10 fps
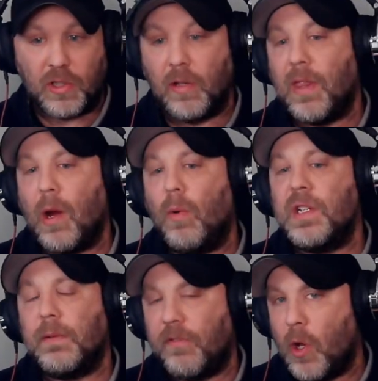So there was
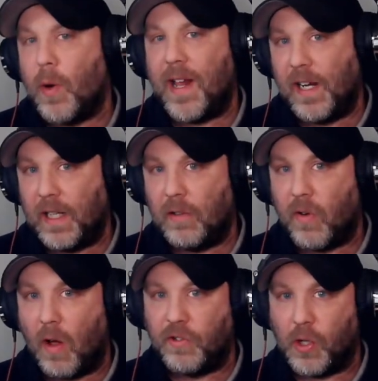some photo editing
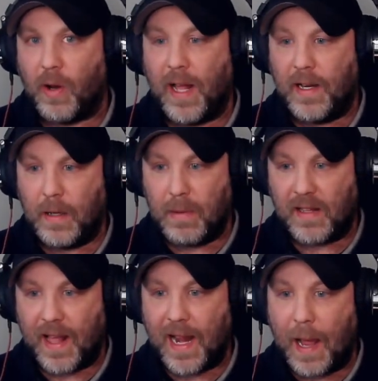involved to go ahead and make
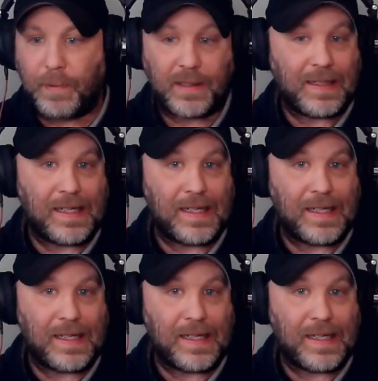that happen.